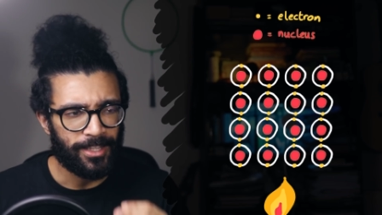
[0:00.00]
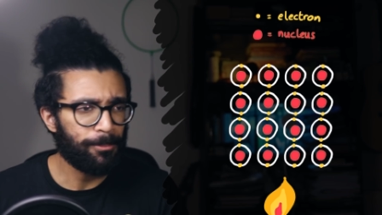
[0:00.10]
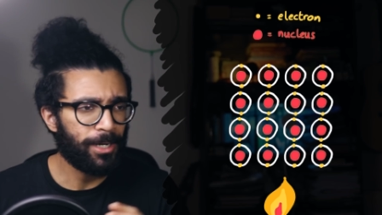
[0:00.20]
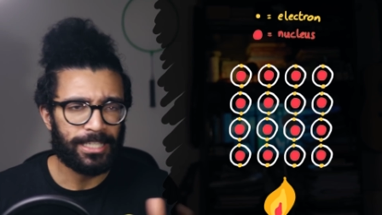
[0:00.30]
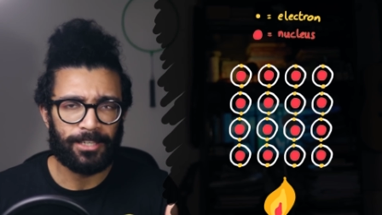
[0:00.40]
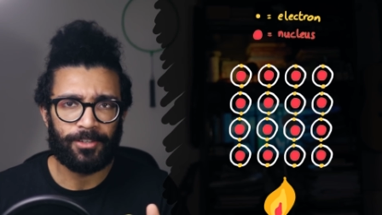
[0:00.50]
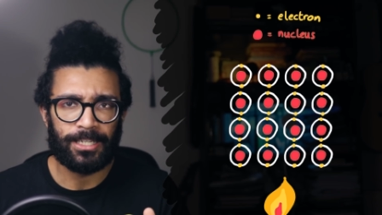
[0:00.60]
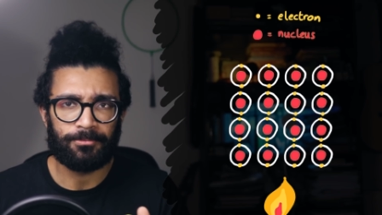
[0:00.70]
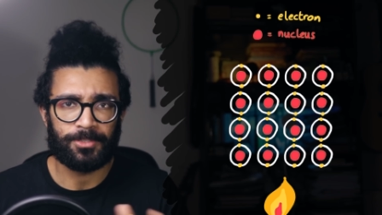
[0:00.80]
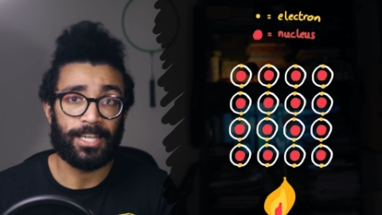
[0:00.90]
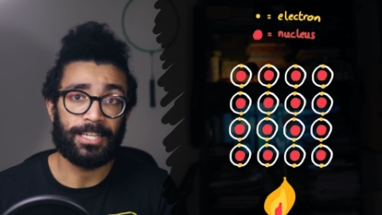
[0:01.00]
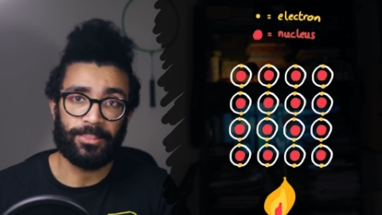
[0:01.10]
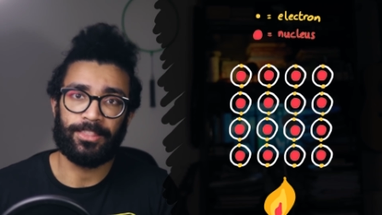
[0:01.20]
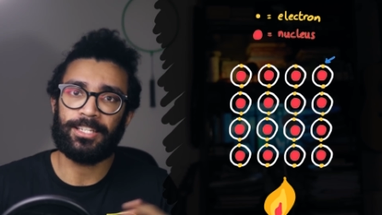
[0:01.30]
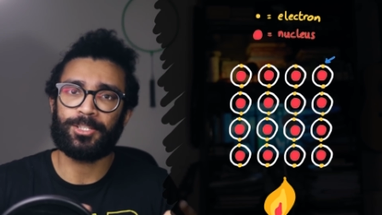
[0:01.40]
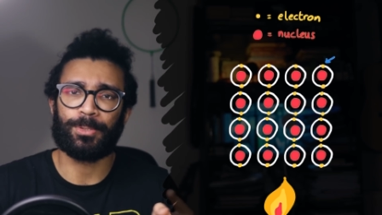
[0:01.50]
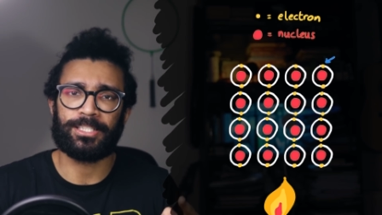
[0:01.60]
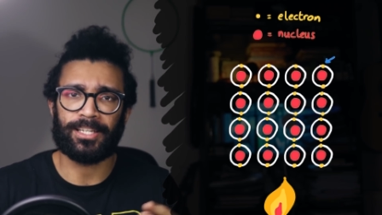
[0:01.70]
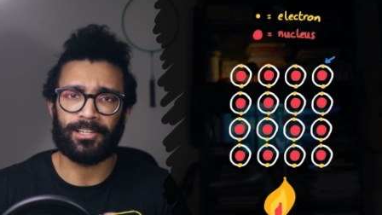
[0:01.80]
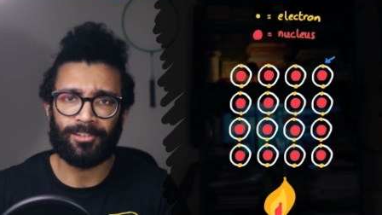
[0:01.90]
thereby giving, say, this
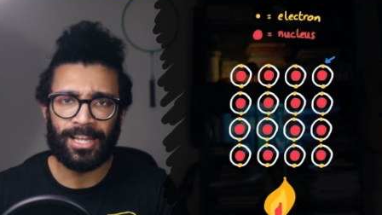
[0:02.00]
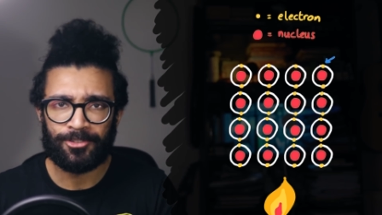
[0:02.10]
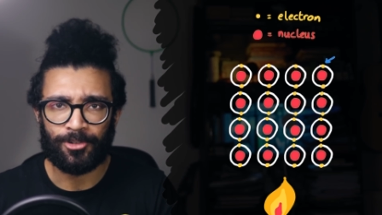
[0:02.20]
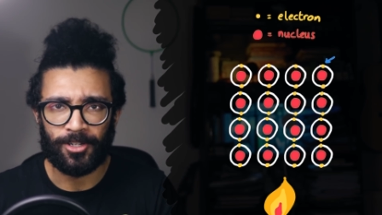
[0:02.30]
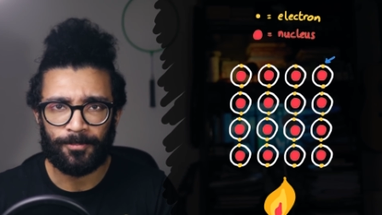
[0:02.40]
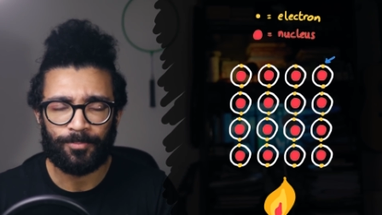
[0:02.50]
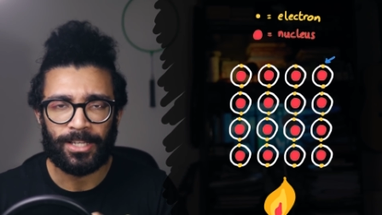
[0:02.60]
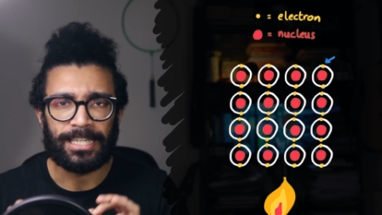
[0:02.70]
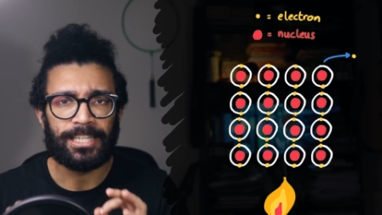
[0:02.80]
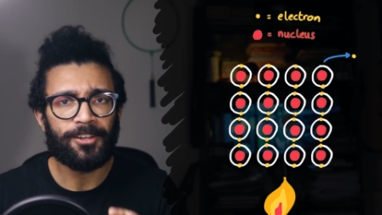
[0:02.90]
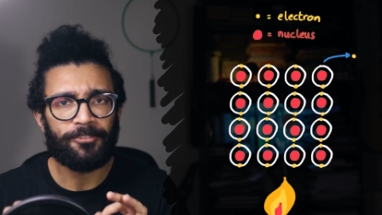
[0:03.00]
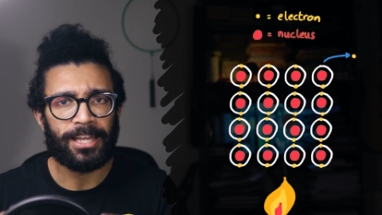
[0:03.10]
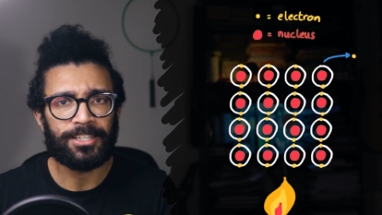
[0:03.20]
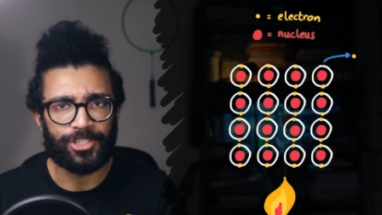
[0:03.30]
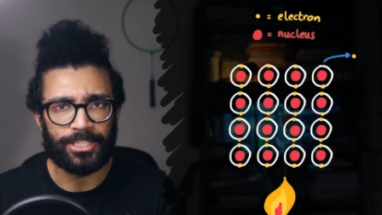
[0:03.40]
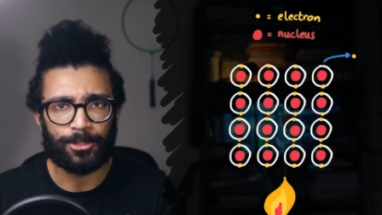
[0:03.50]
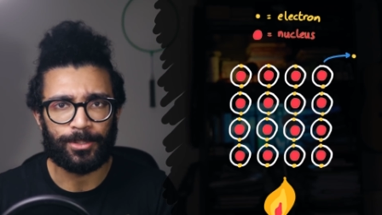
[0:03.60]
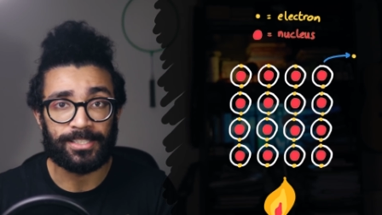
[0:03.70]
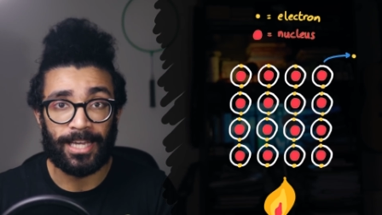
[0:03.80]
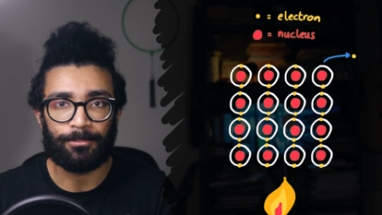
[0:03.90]
particular electron enough energy
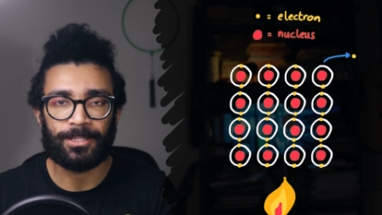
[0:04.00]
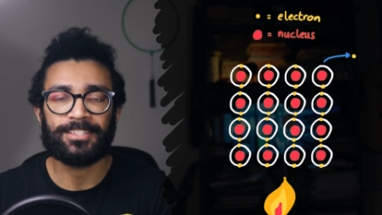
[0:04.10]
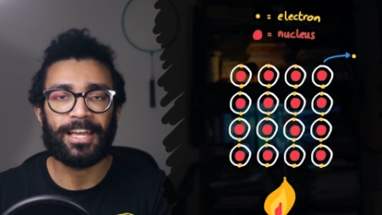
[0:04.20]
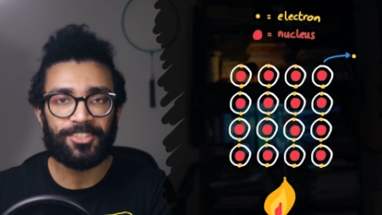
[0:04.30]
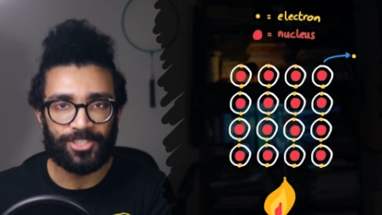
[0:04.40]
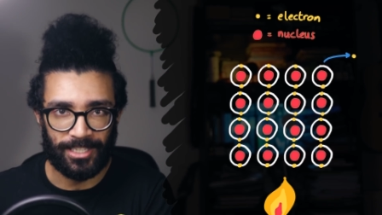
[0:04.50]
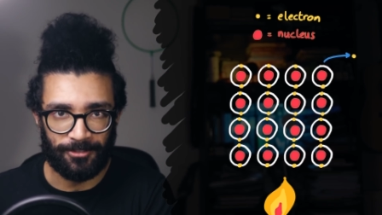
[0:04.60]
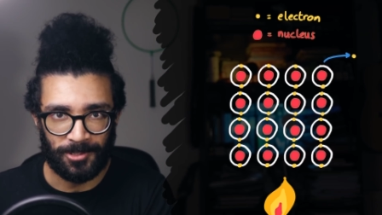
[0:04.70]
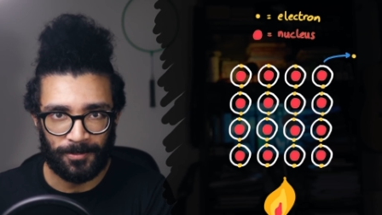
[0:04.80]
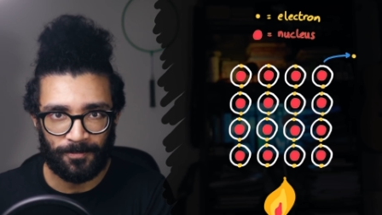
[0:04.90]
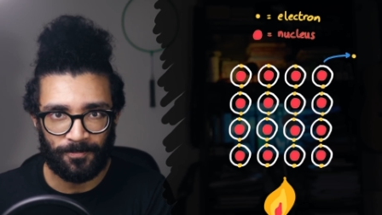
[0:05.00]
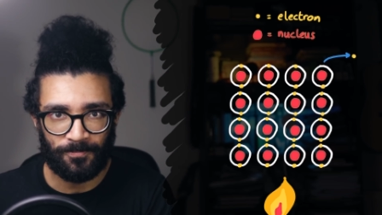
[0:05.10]
to escape its energy level.